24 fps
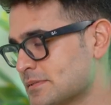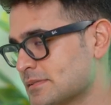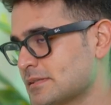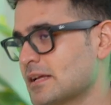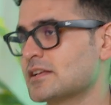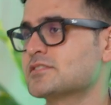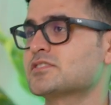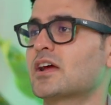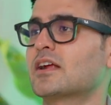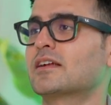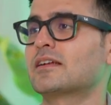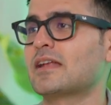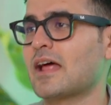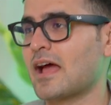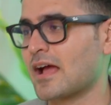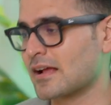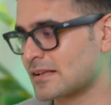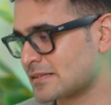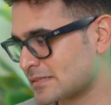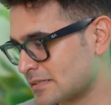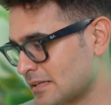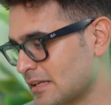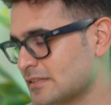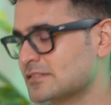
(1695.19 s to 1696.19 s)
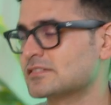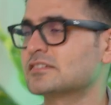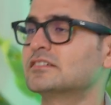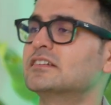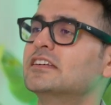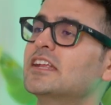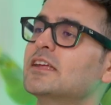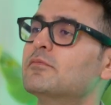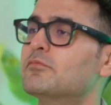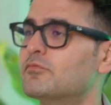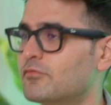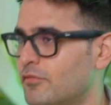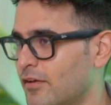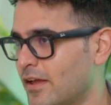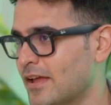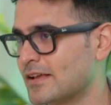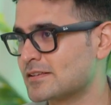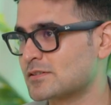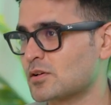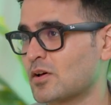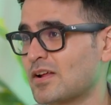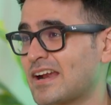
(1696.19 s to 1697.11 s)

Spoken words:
such attacks, such deep fakes,